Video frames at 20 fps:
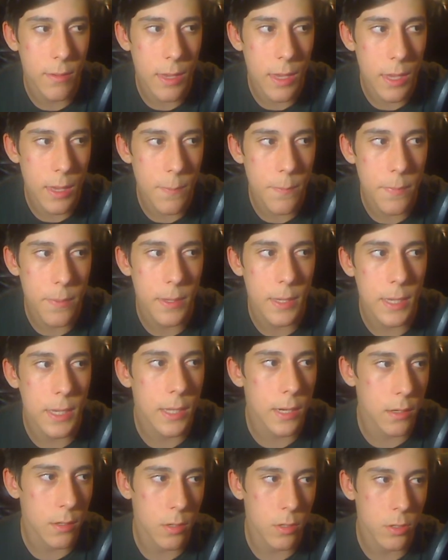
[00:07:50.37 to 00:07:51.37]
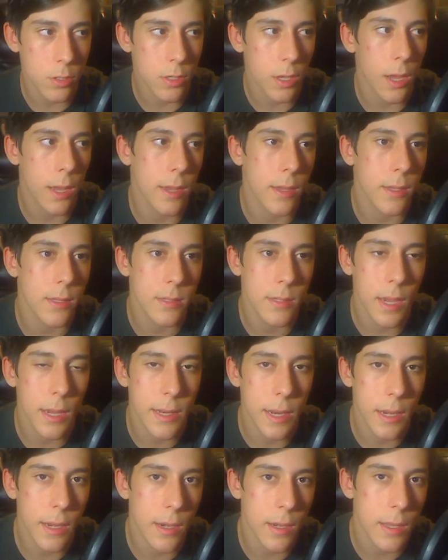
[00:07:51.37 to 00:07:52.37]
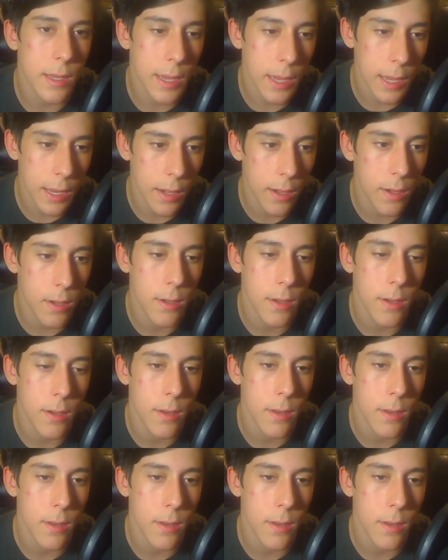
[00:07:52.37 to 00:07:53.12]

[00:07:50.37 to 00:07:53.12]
keep Kida Yoshikage's identity hidden.